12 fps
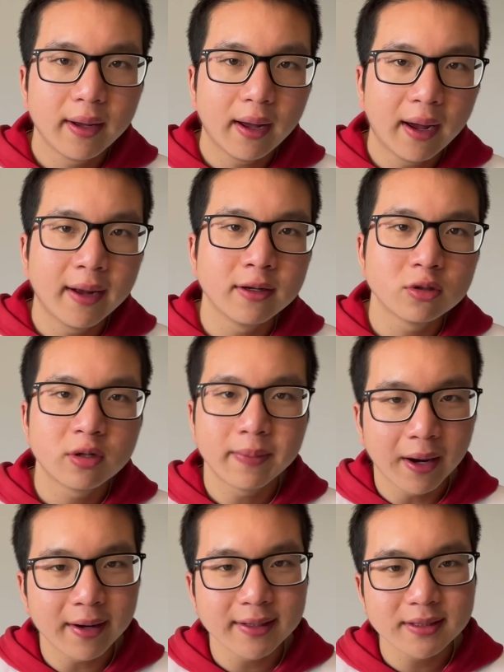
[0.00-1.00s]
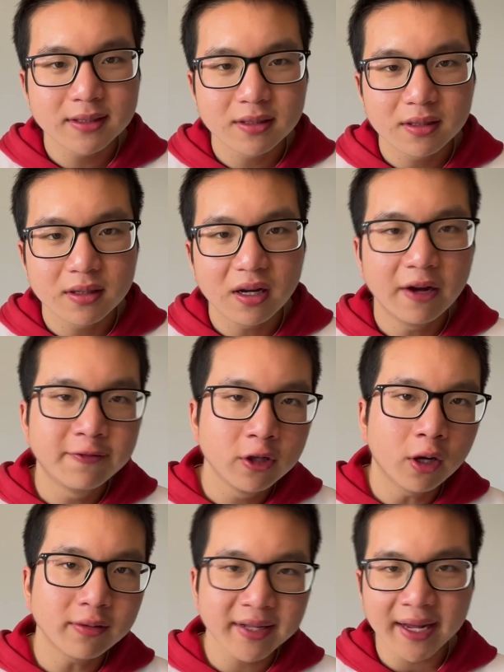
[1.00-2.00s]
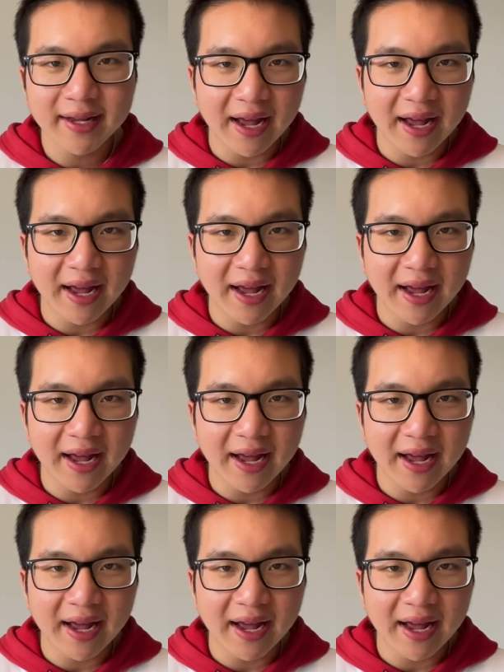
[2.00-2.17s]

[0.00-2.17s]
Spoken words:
And to be honest, if you don't take